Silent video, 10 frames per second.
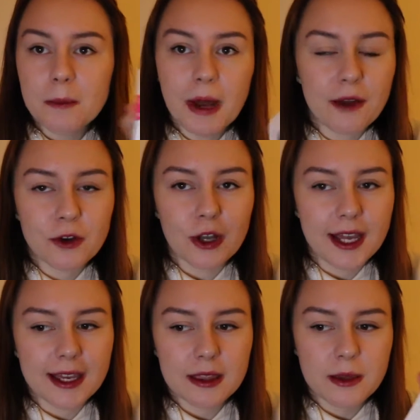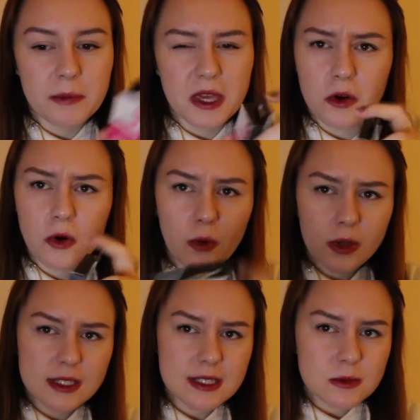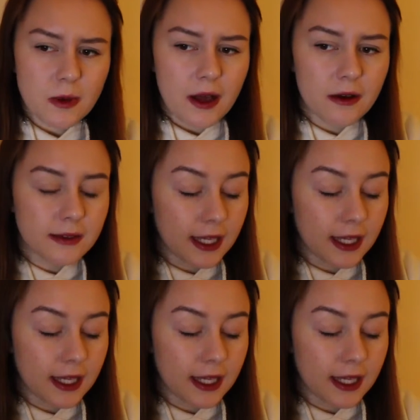but I've got like the Be All ones as well.